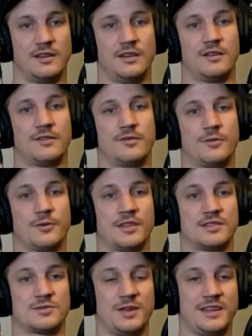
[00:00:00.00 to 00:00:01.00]
for this
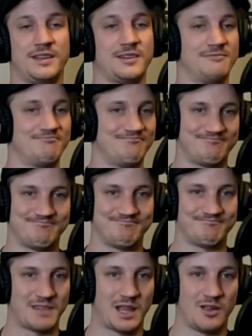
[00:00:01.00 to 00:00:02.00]
week,
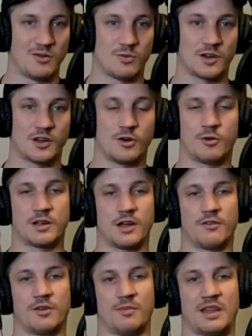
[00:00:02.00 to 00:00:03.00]
what are your recovery
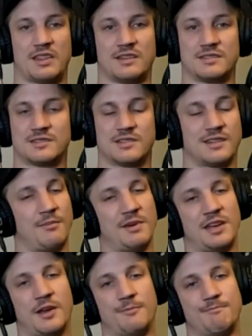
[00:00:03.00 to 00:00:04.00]
methods? Let me
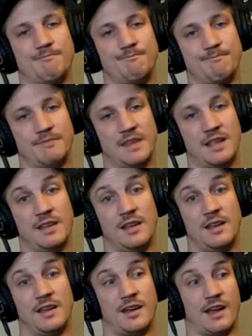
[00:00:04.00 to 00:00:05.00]
know.
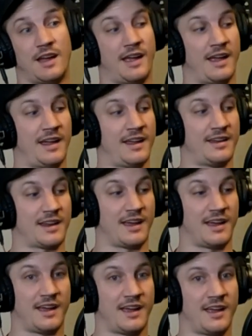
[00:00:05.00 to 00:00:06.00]
And
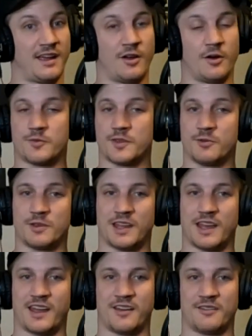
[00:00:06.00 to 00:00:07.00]
I hopefully will
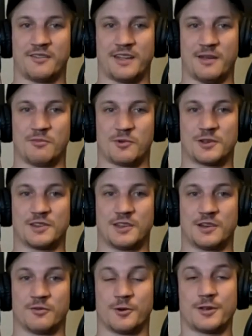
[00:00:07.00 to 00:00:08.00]
have a more clear
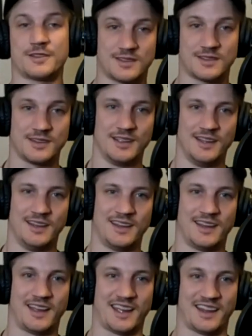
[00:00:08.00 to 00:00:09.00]
voice,
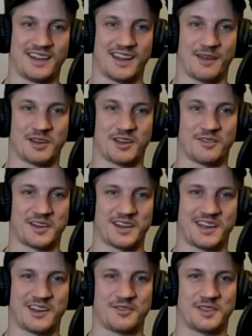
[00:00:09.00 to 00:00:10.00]
and I'm going to find out
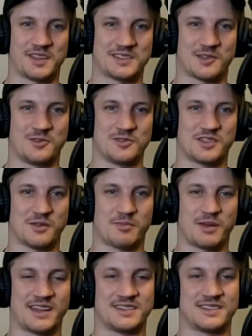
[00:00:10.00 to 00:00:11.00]
if these acoustic
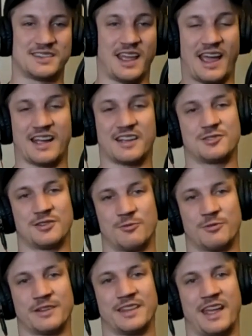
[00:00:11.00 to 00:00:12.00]
pads actually
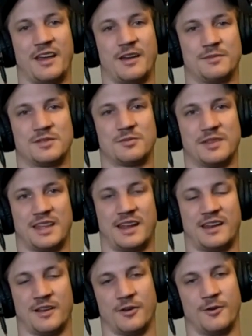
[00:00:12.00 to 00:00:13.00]
really helped with that
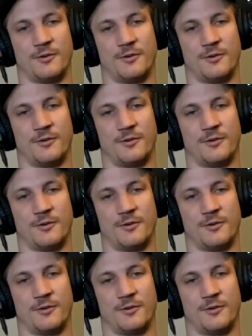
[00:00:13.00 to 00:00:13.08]
echo.